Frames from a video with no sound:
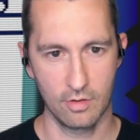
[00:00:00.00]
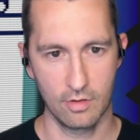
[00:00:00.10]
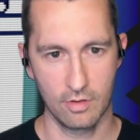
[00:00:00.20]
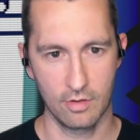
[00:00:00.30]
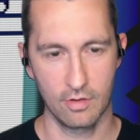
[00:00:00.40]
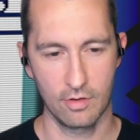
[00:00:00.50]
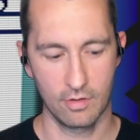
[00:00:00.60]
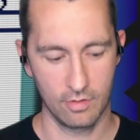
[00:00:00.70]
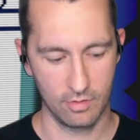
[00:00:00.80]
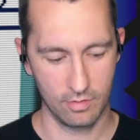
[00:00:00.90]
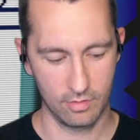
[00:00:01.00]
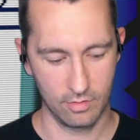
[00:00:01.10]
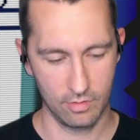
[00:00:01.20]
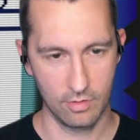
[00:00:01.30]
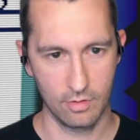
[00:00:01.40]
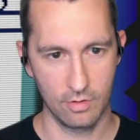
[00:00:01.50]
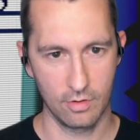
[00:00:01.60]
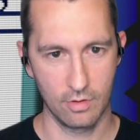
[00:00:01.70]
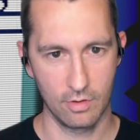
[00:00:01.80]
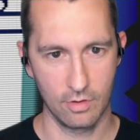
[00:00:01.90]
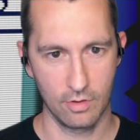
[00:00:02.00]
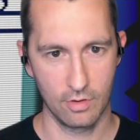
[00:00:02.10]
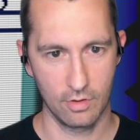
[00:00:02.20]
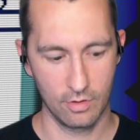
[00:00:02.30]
No one is speaking in this clip.